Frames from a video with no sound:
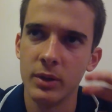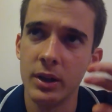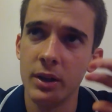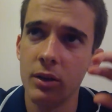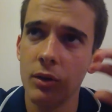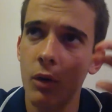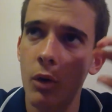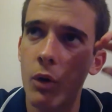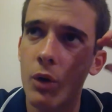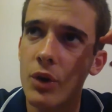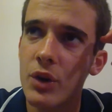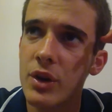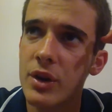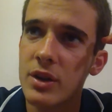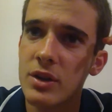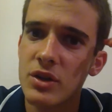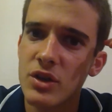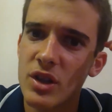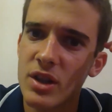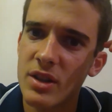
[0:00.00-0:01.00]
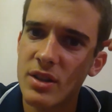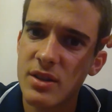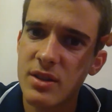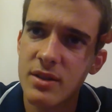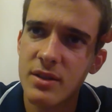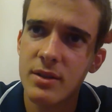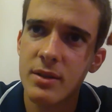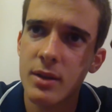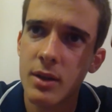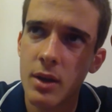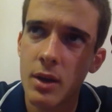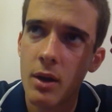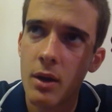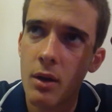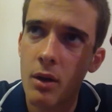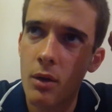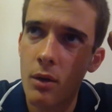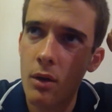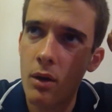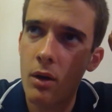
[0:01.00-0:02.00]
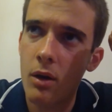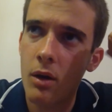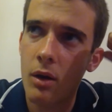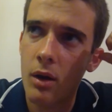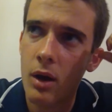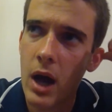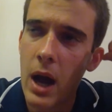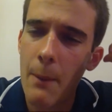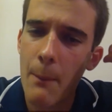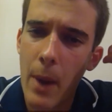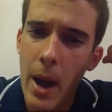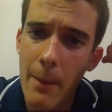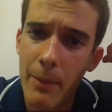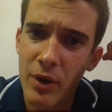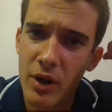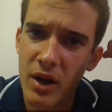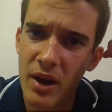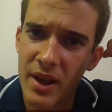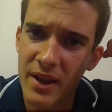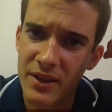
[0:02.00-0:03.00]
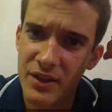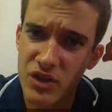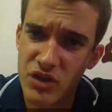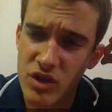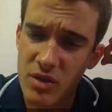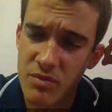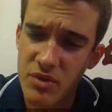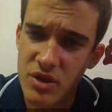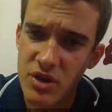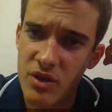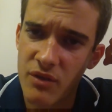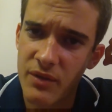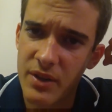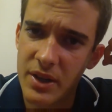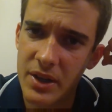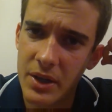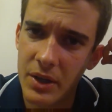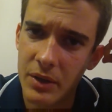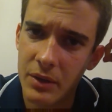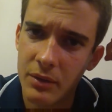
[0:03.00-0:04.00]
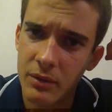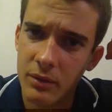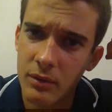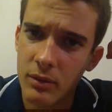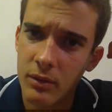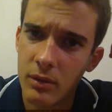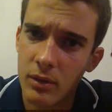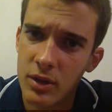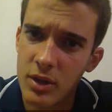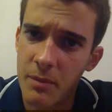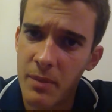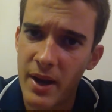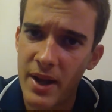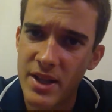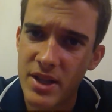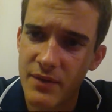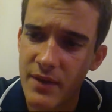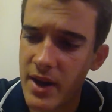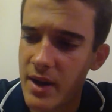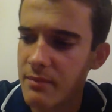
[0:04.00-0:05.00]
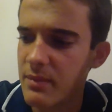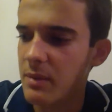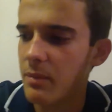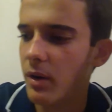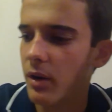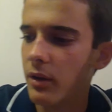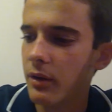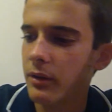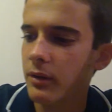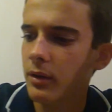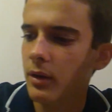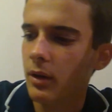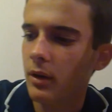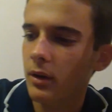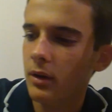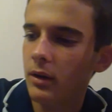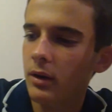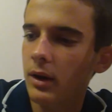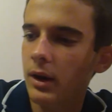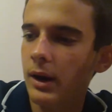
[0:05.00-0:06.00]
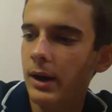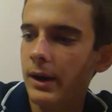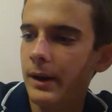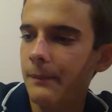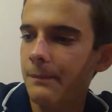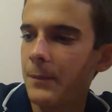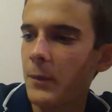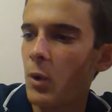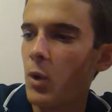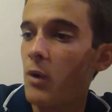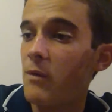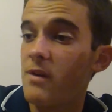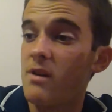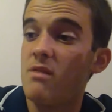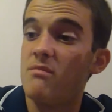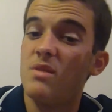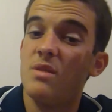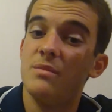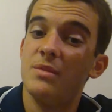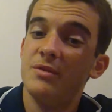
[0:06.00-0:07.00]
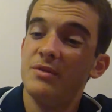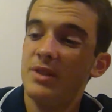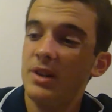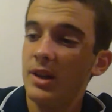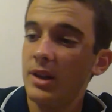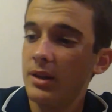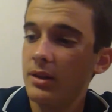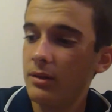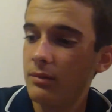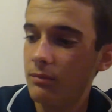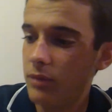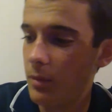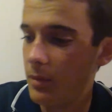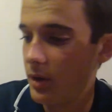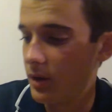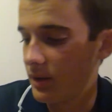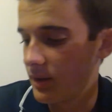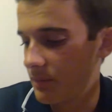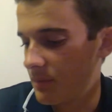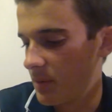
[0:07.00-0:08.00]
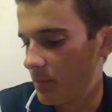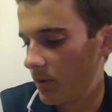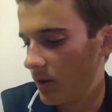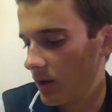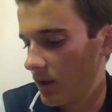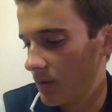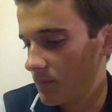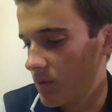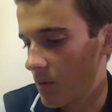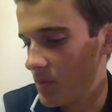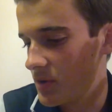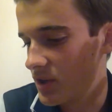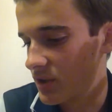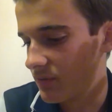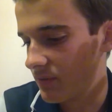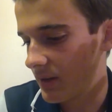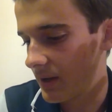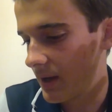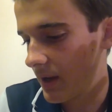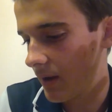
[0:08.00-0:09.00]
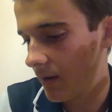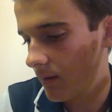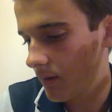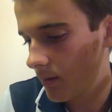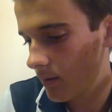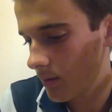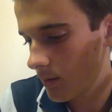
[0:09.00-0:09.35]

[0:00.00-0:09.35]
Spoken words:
bit, or you can just, I might put a link in the description of the video. Depends if I can be bothered. Or if I remember, really. Probably not gonna be bothered, I'll probably just forget.